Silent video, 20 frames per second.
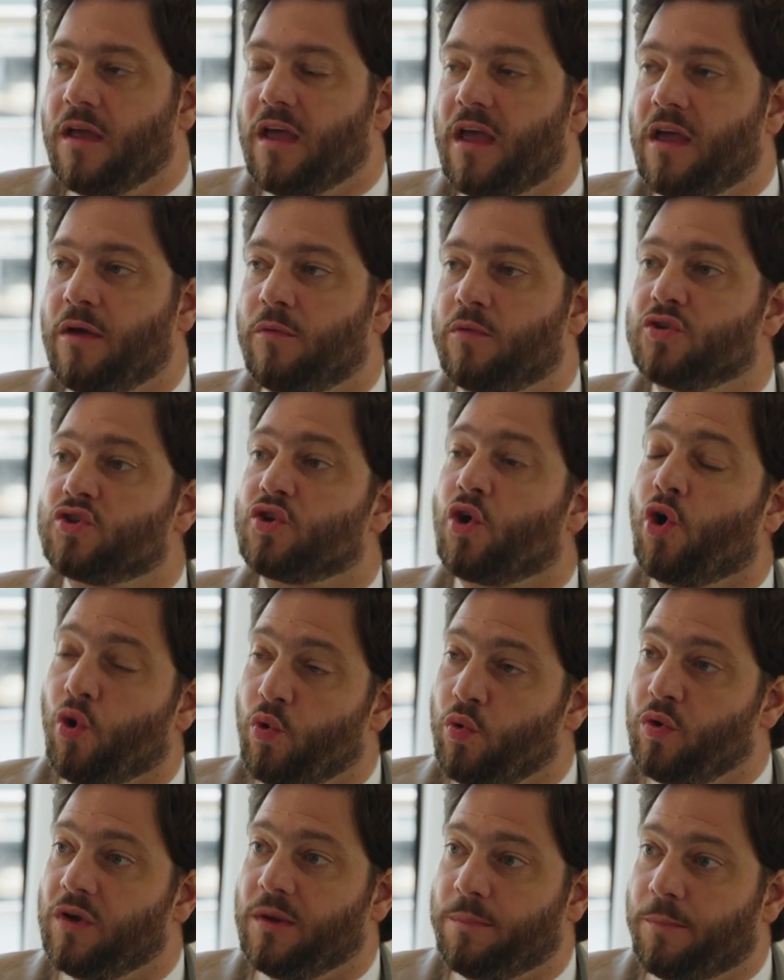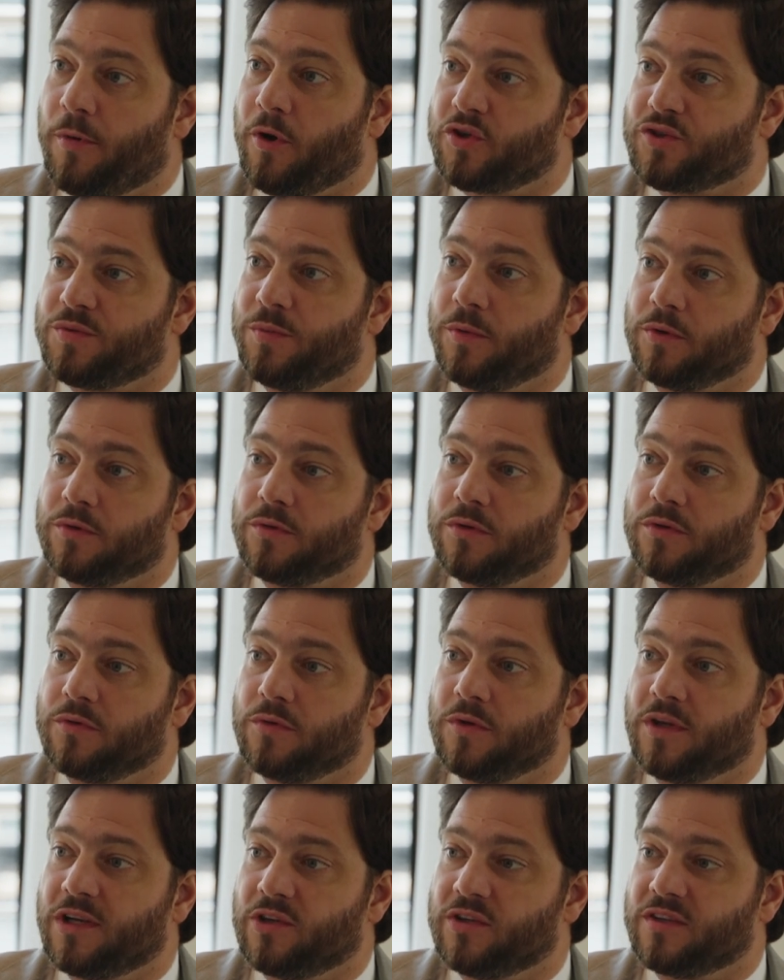It was only possible to
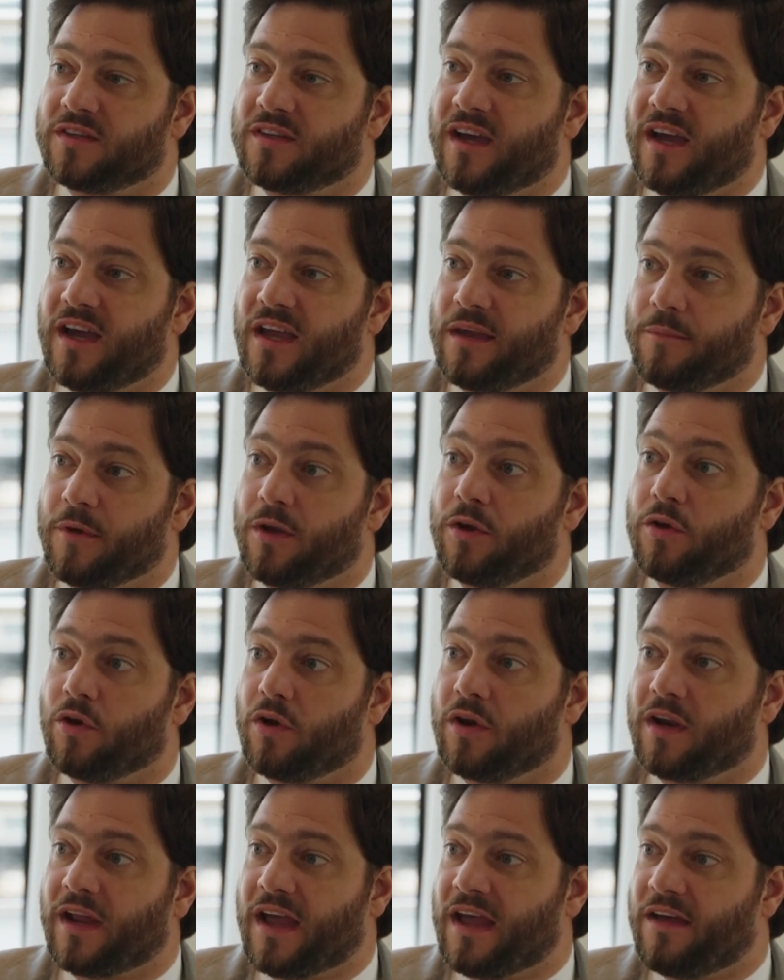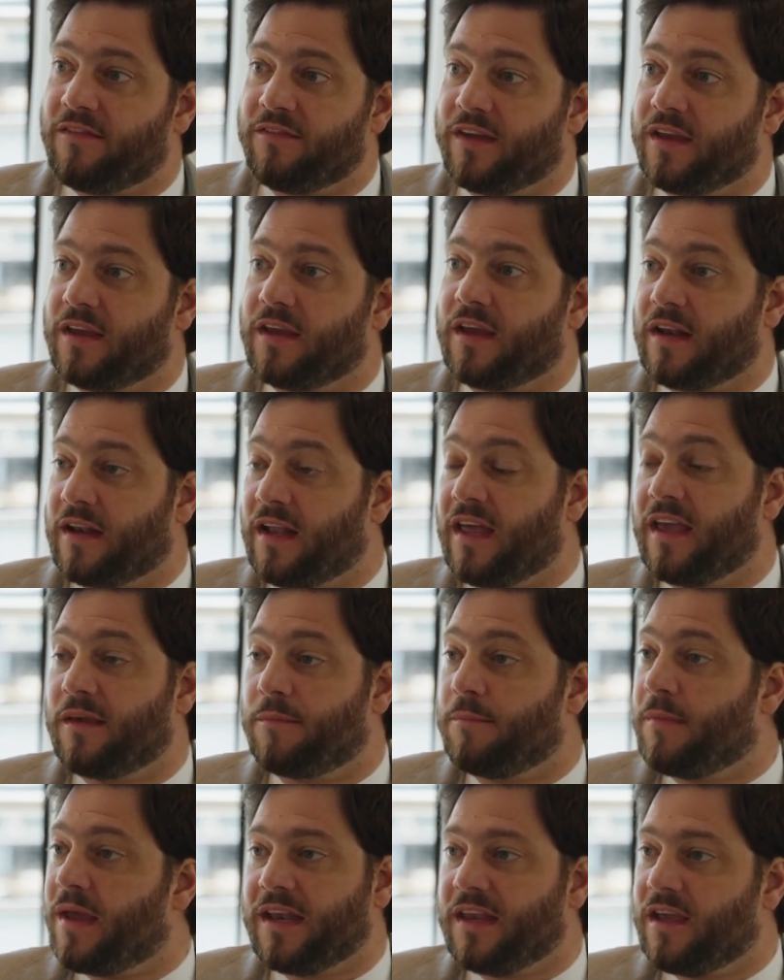do it on time and not having,
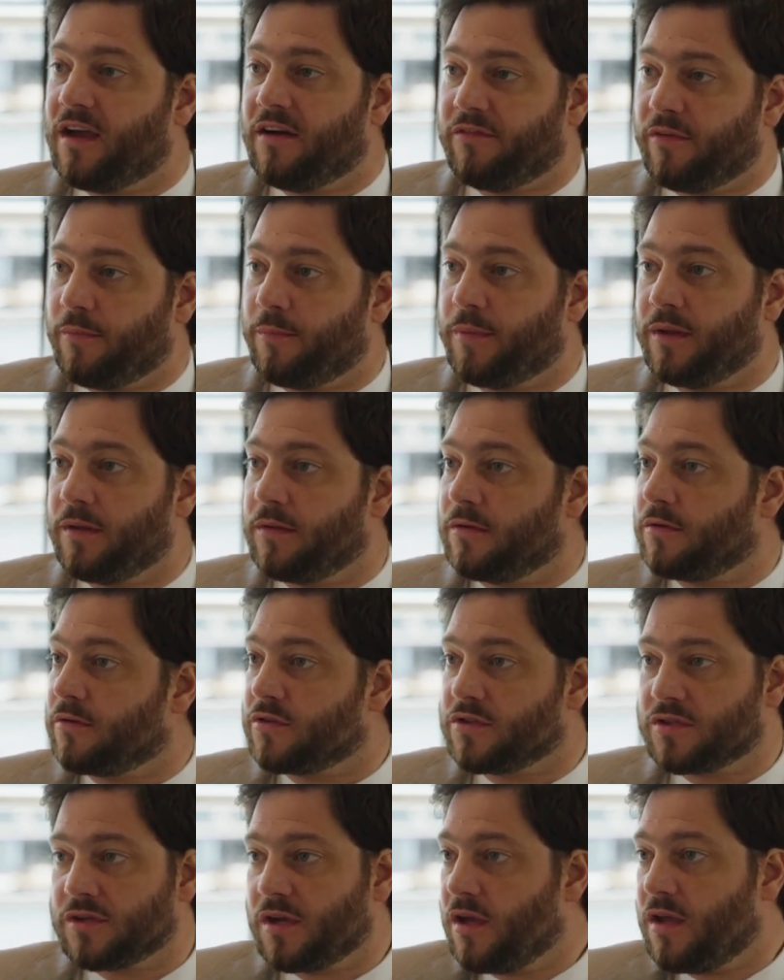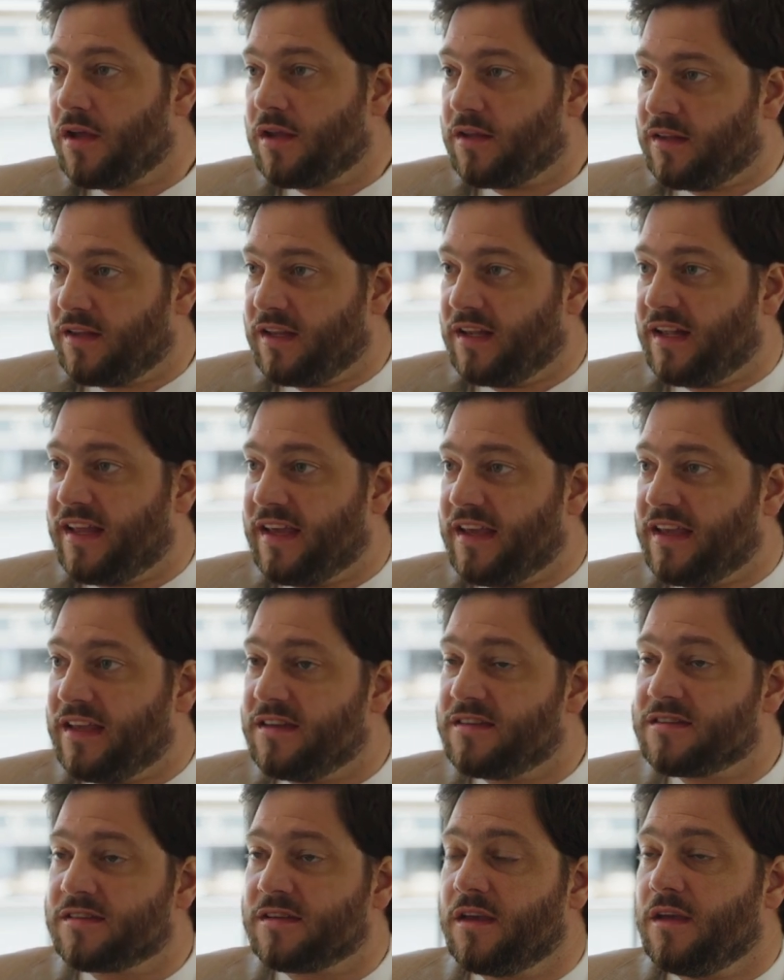like many other builders,
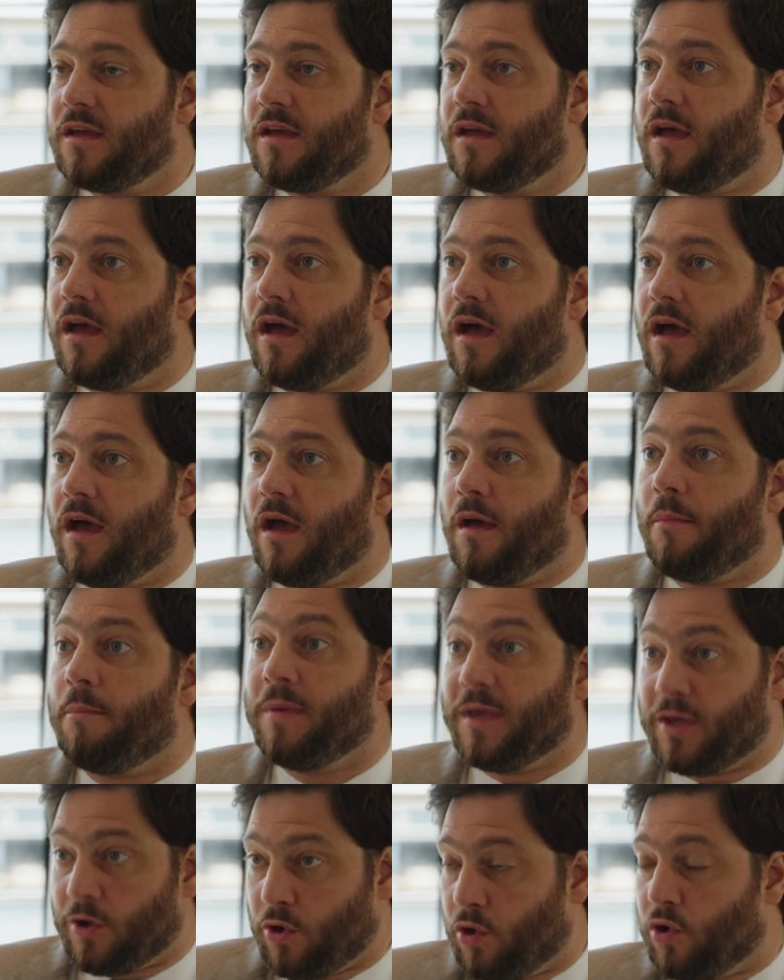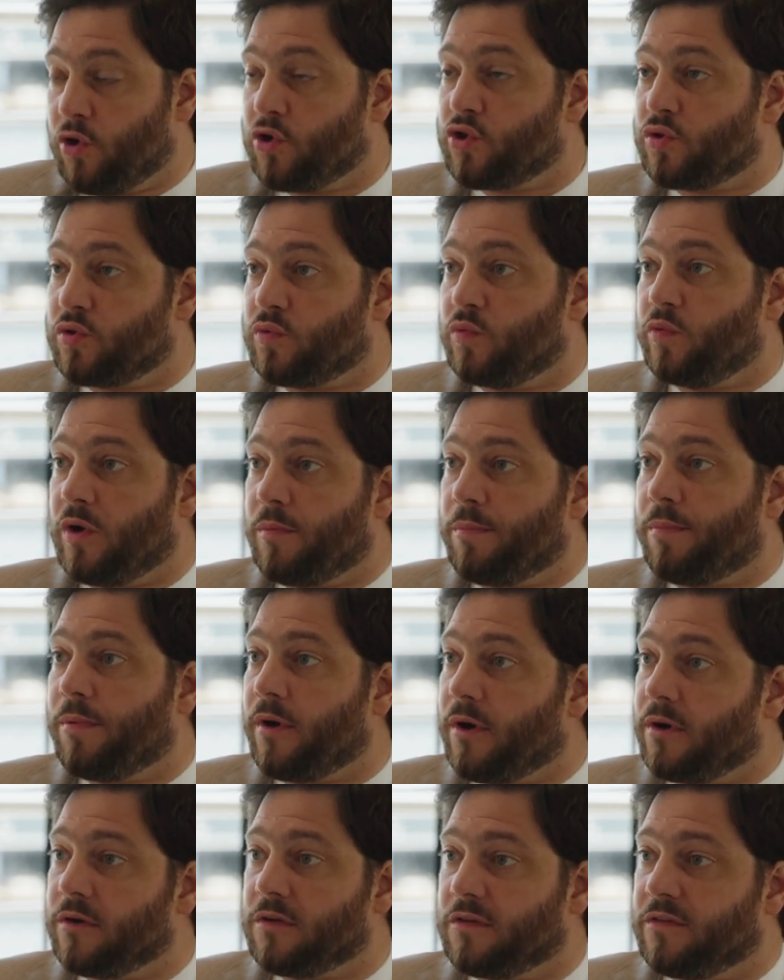delays because we're
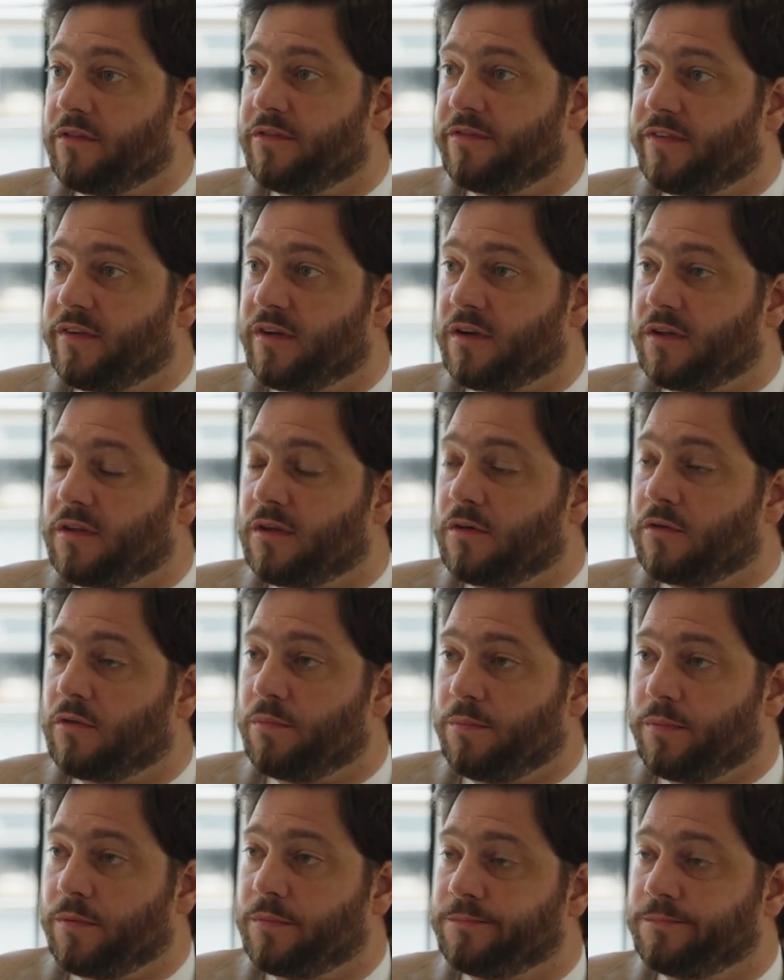part of Ferretti Group.